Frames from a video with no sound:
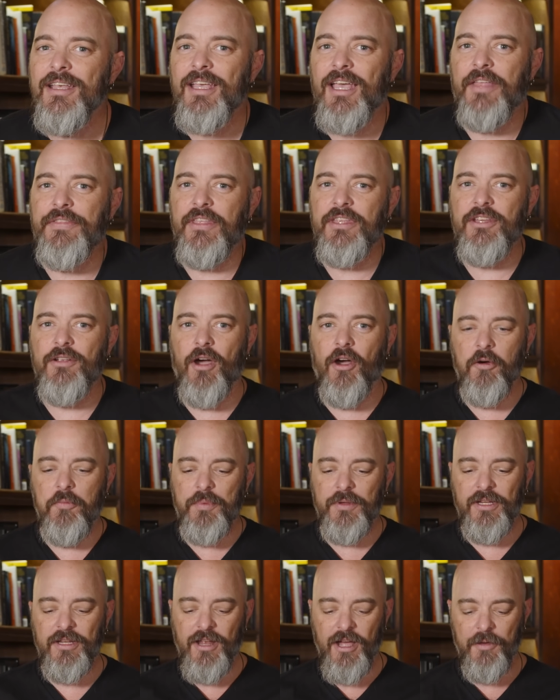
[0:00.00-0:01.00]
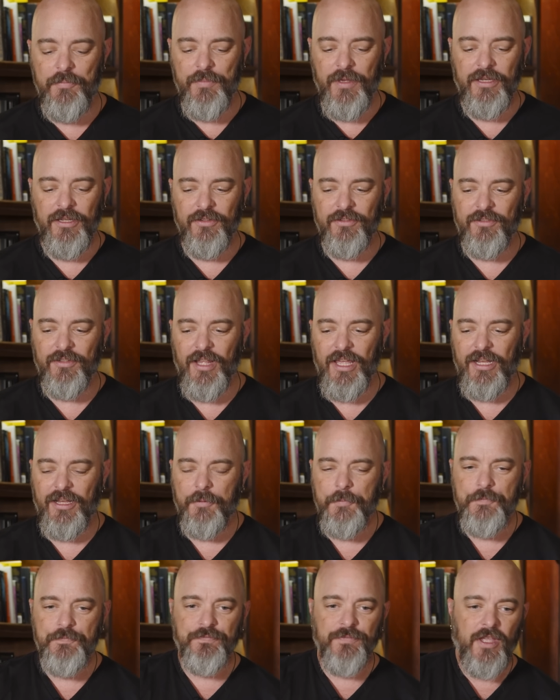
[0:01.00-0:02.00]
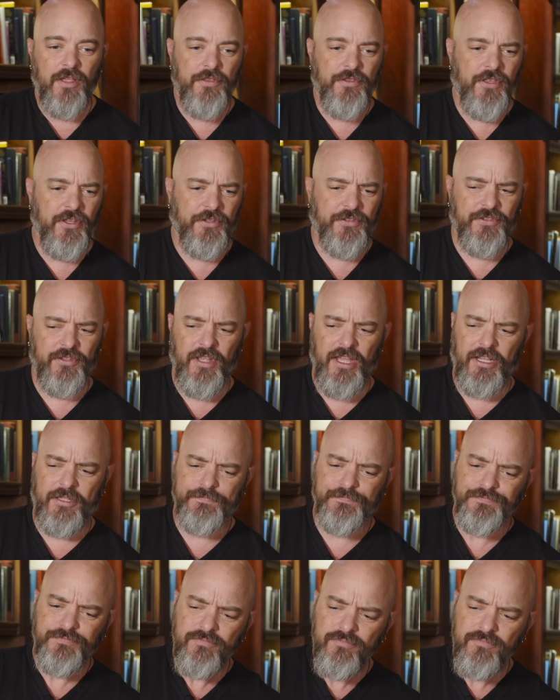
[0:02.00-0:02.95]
And then you open it up and it's like this like